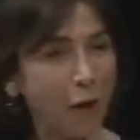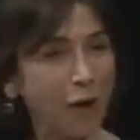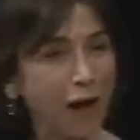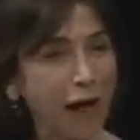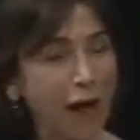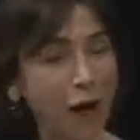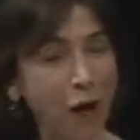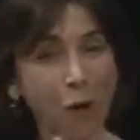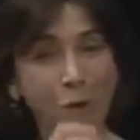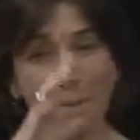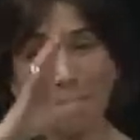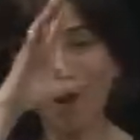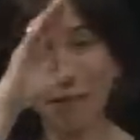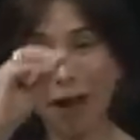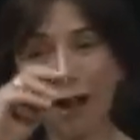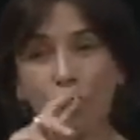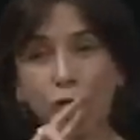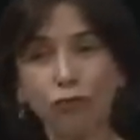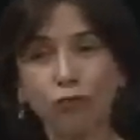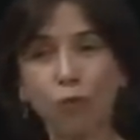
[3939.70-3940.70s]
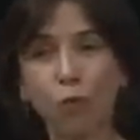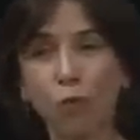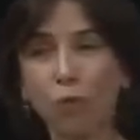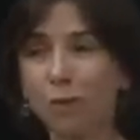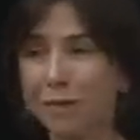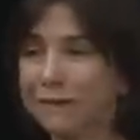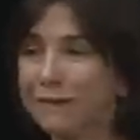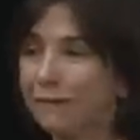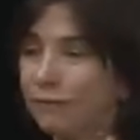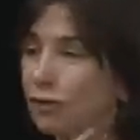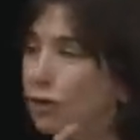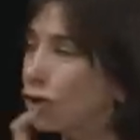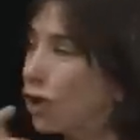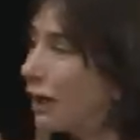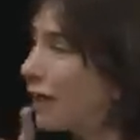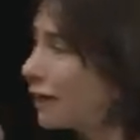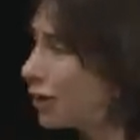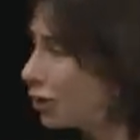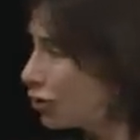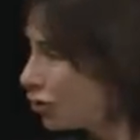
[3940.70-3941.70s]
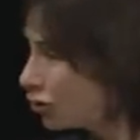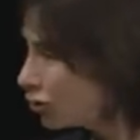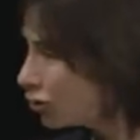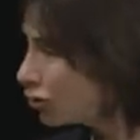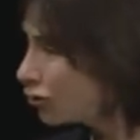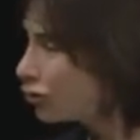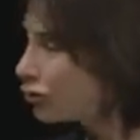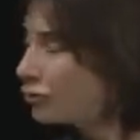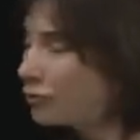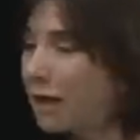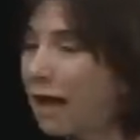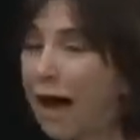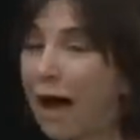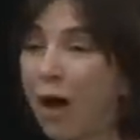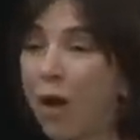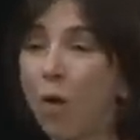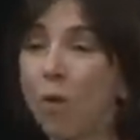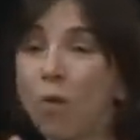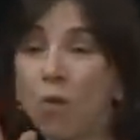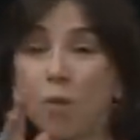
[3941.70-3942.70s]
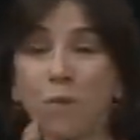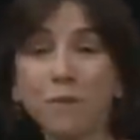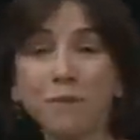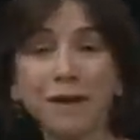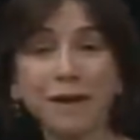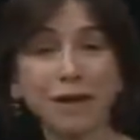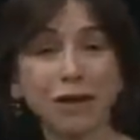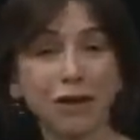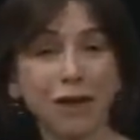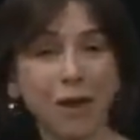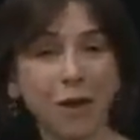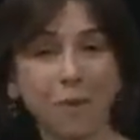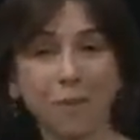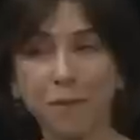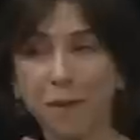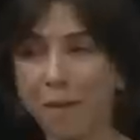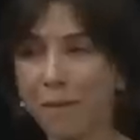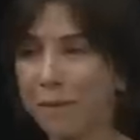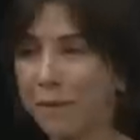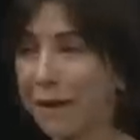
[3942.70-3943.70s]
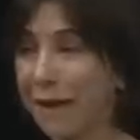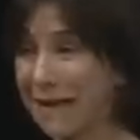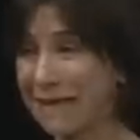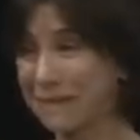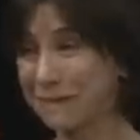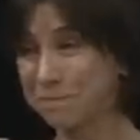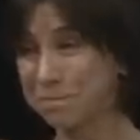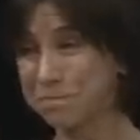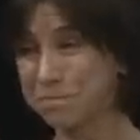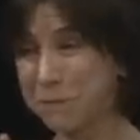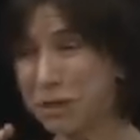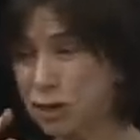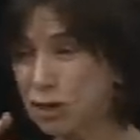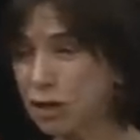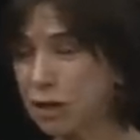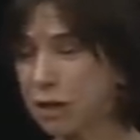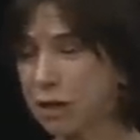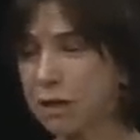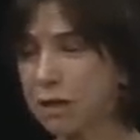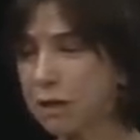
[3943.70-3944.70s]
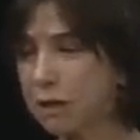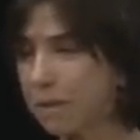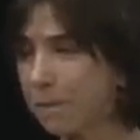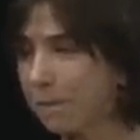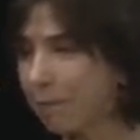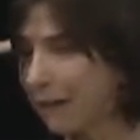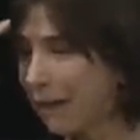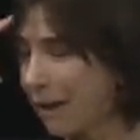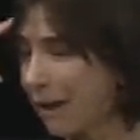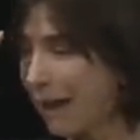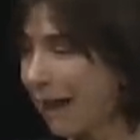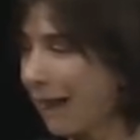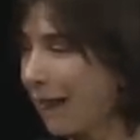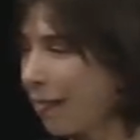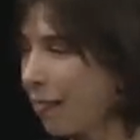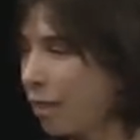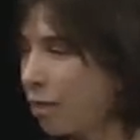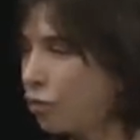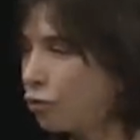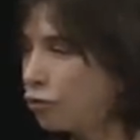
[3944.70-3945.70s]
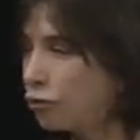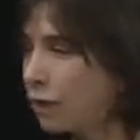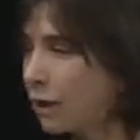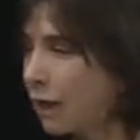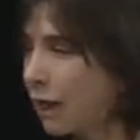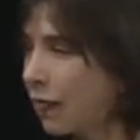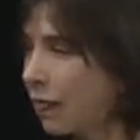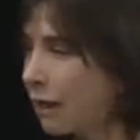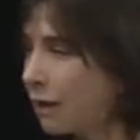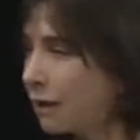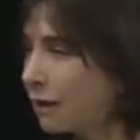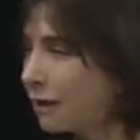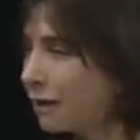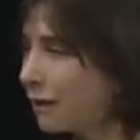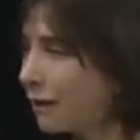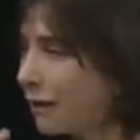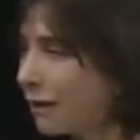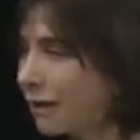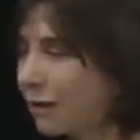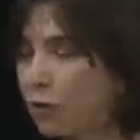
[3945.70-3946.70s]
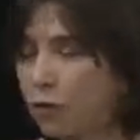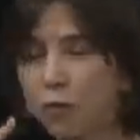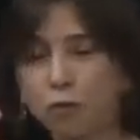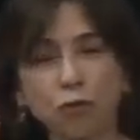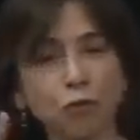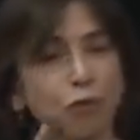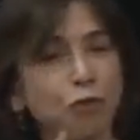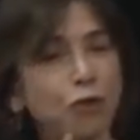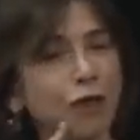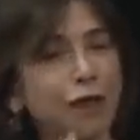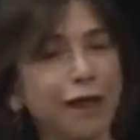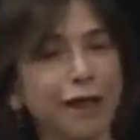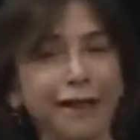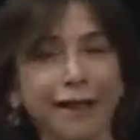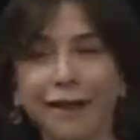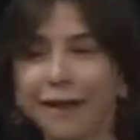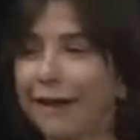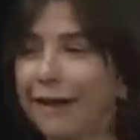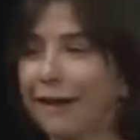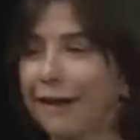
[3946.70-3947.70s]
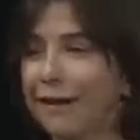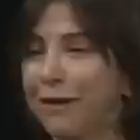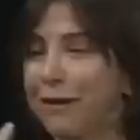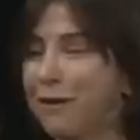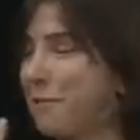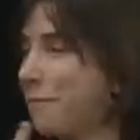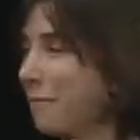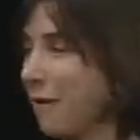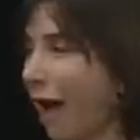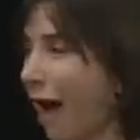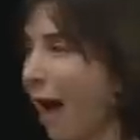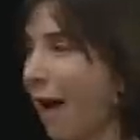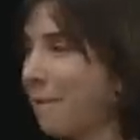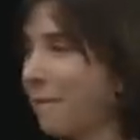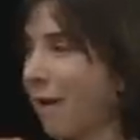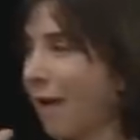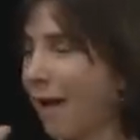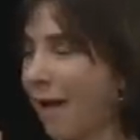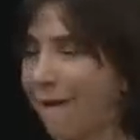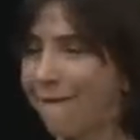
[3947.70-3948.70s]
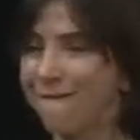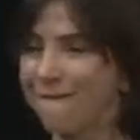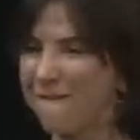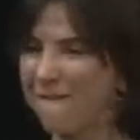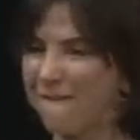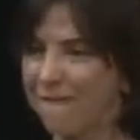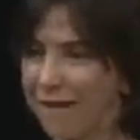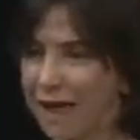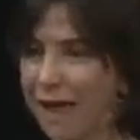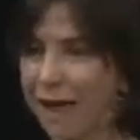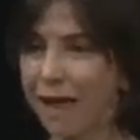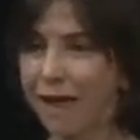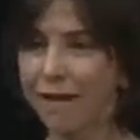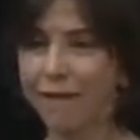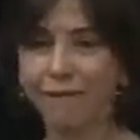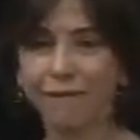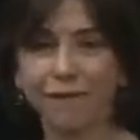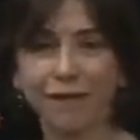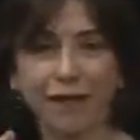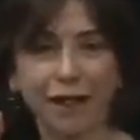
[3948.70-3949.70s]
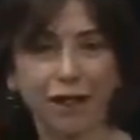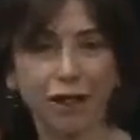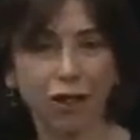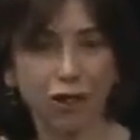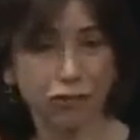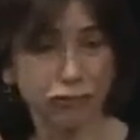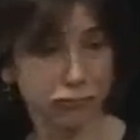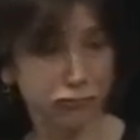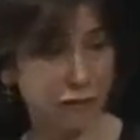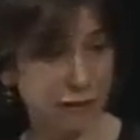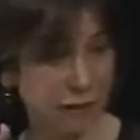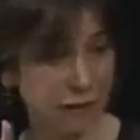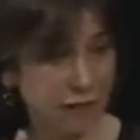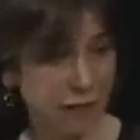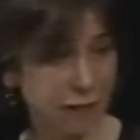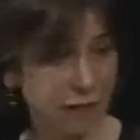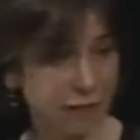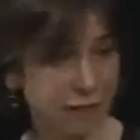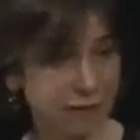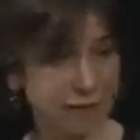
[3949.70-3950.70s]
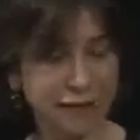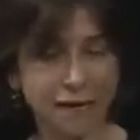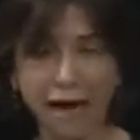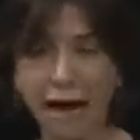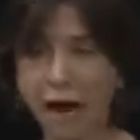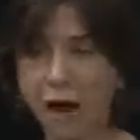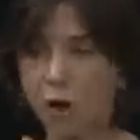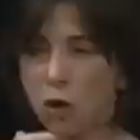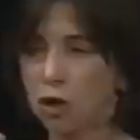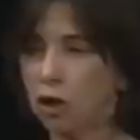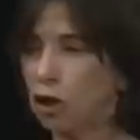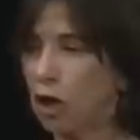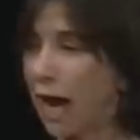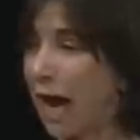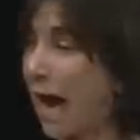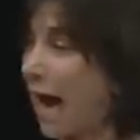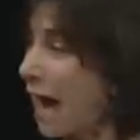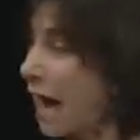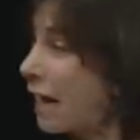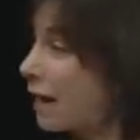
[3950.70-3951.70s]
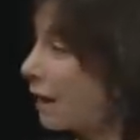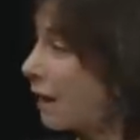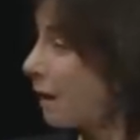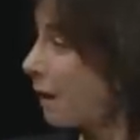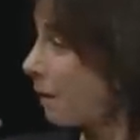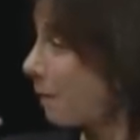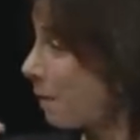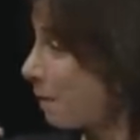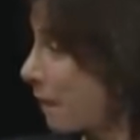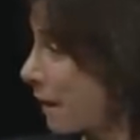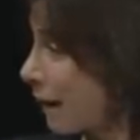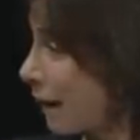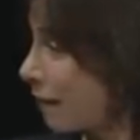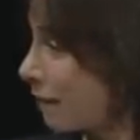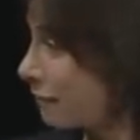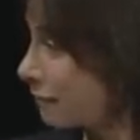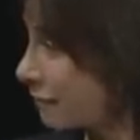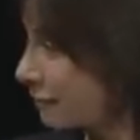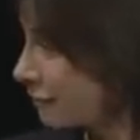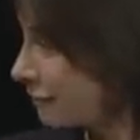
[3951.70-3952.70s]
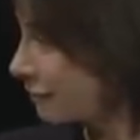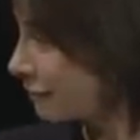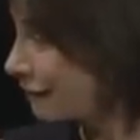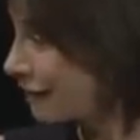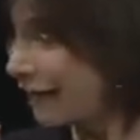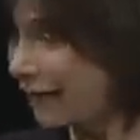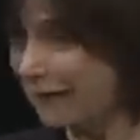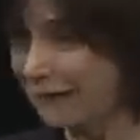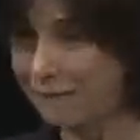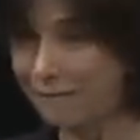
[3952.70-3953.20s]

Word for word: uh, sharing information about how the male role is changing and how women are now changing, especially uh, politically. Hillary Clinton, I, I mean, I've got to say, I am a fan of Hillary Clinton, how she